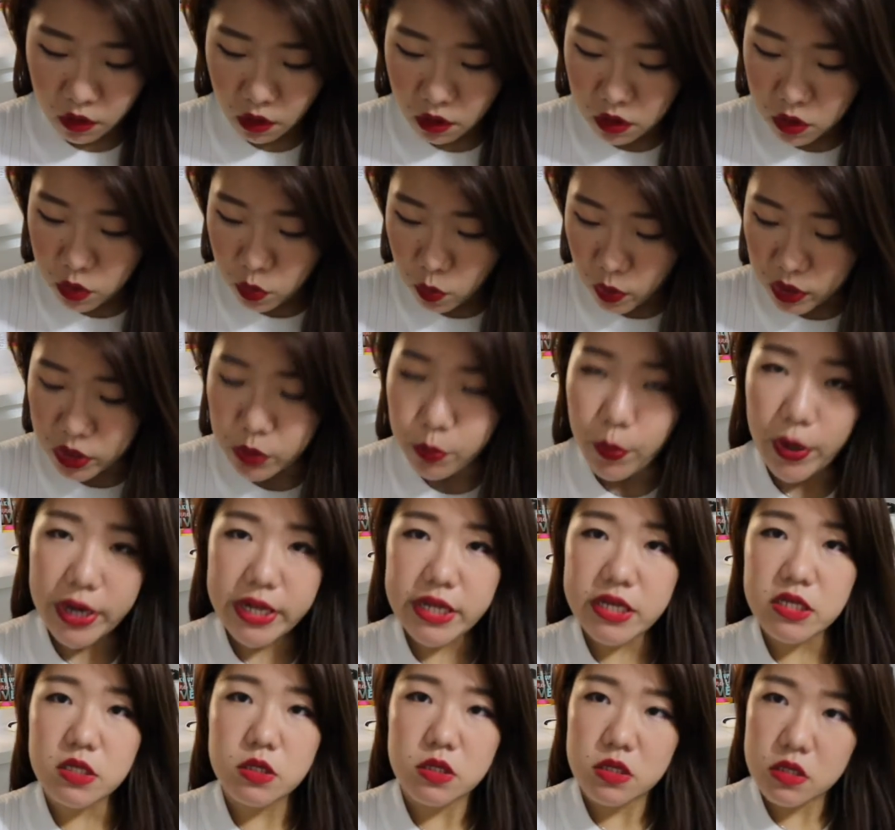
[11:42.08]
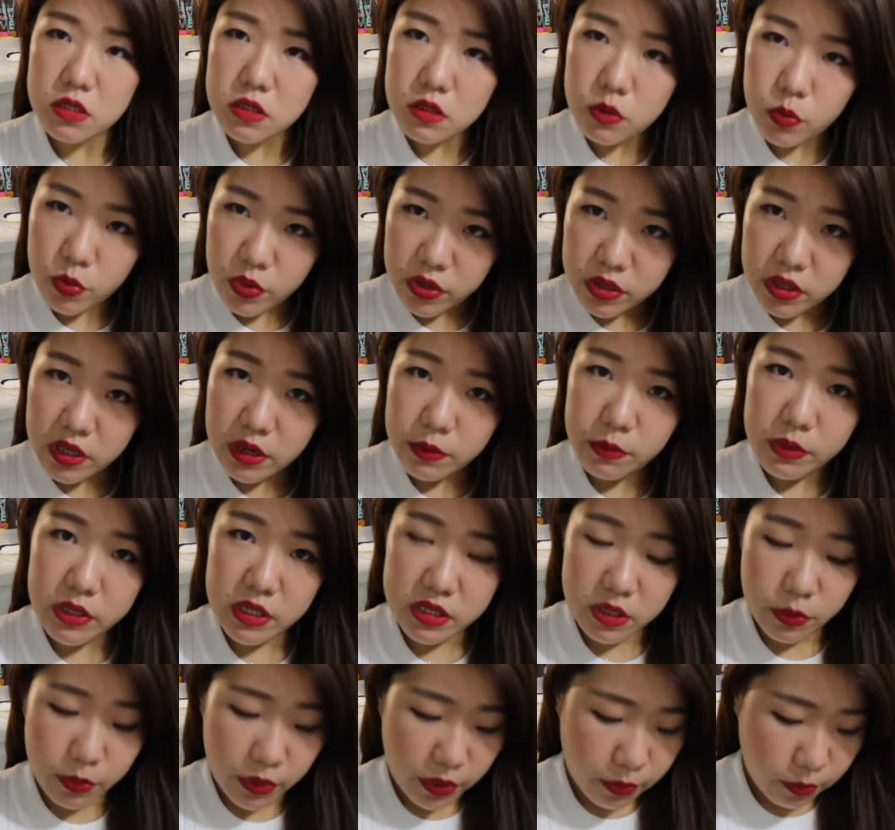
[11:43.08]
You want to practice with them a
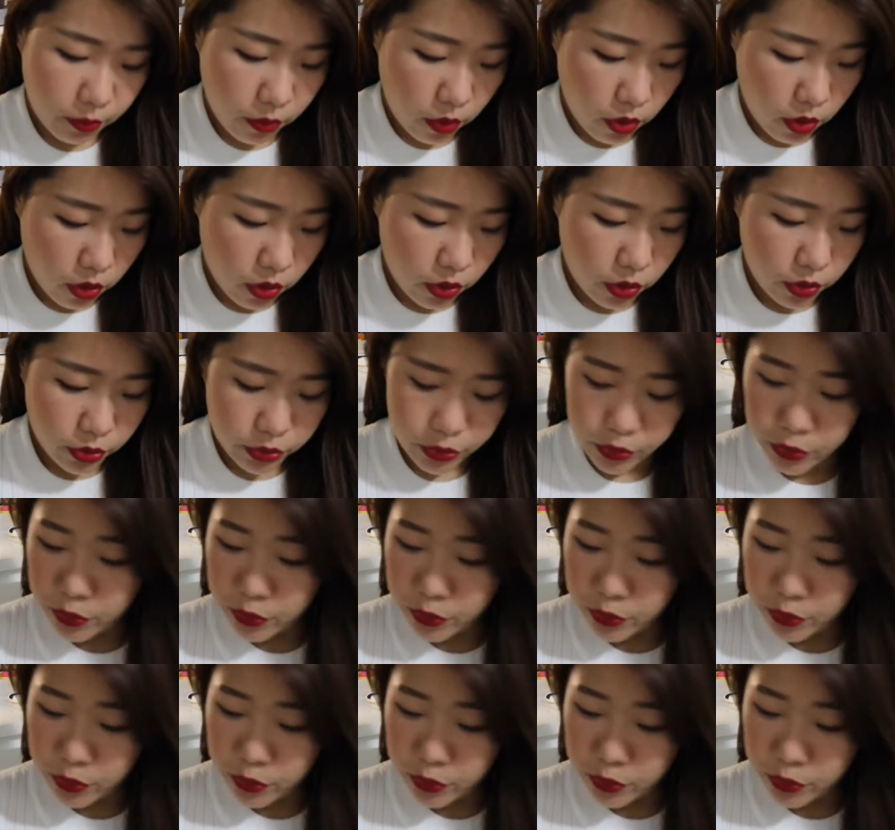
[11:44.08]
little bit more.